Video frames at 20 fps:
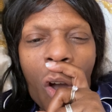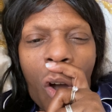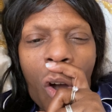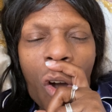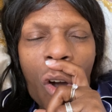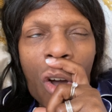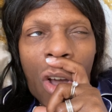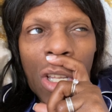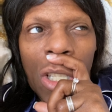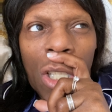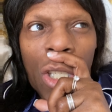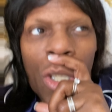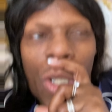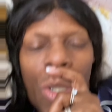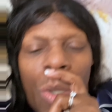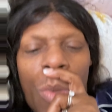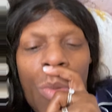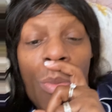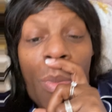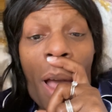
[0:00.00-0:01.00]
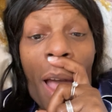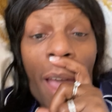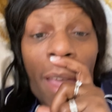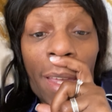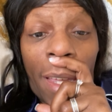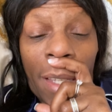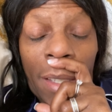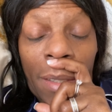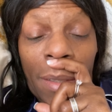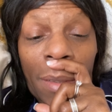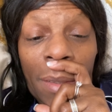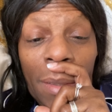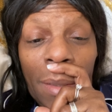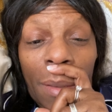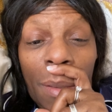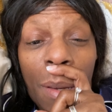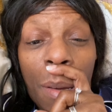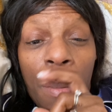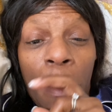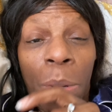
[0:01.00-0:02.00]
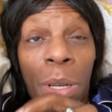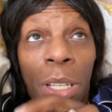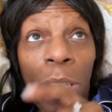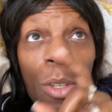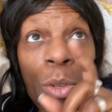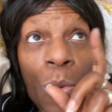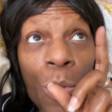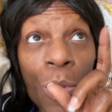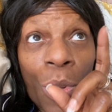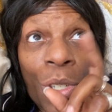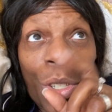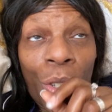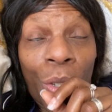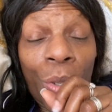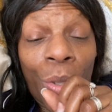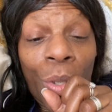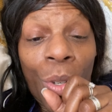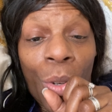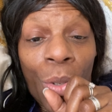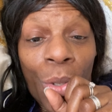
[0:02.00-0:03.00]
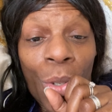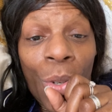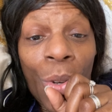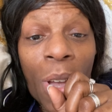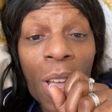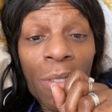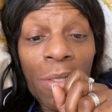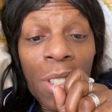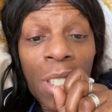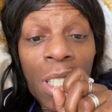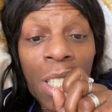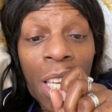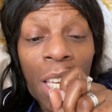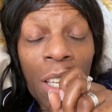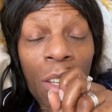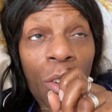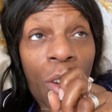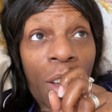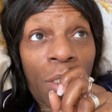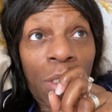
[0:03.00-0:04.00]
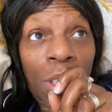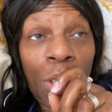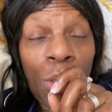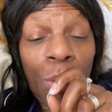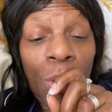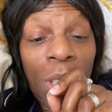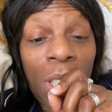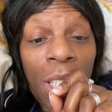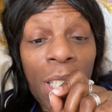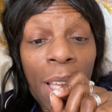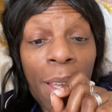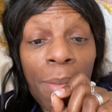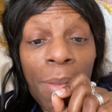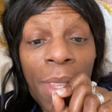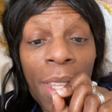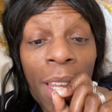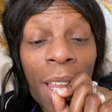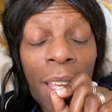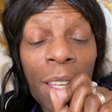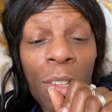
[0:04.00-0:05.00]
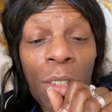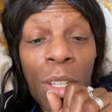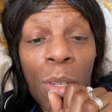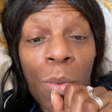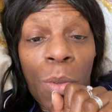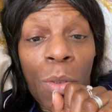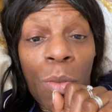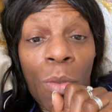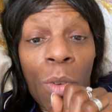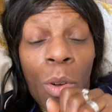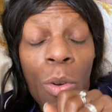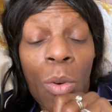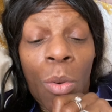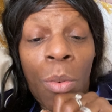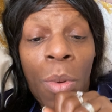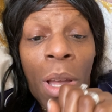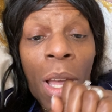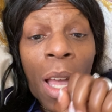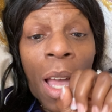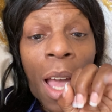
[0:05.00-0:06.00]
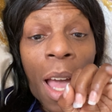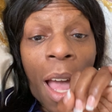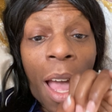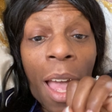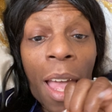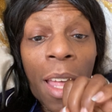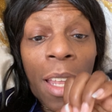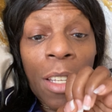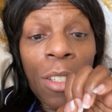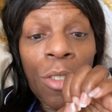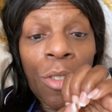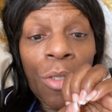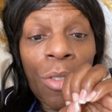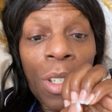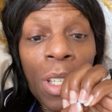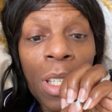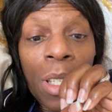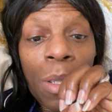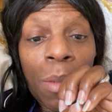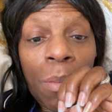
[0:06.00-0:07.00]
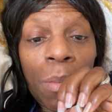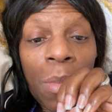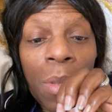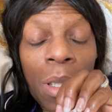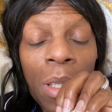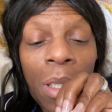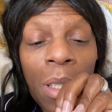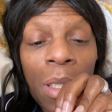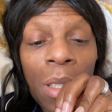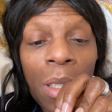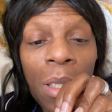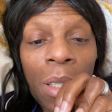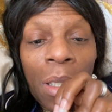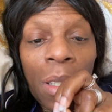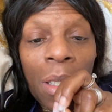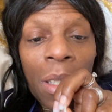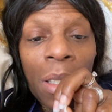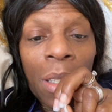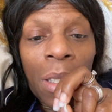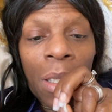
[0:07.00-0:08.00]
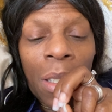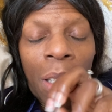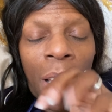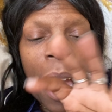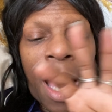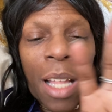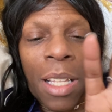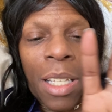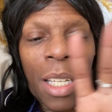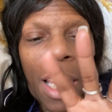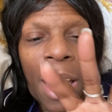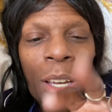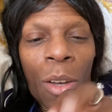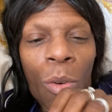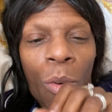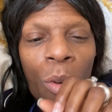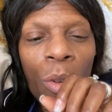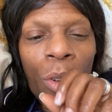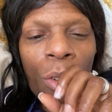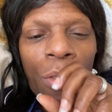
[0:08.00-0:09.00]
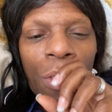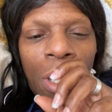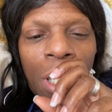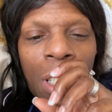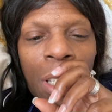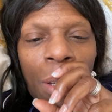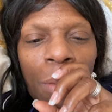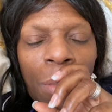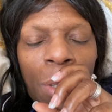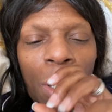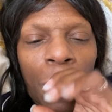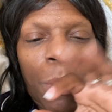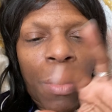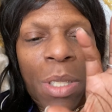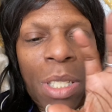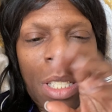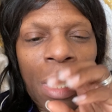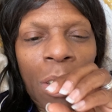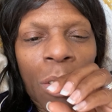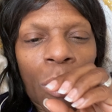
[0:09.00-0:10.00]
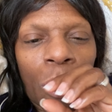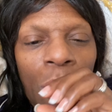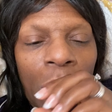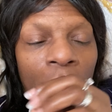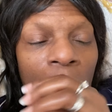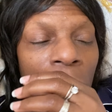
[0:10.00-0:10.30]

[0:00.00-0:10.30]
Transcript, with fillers: or to buy it. But Lord, you know you'll have to take you have to do the same thing like you did with the robe. I had a dream kind of like going off the subject, but still on the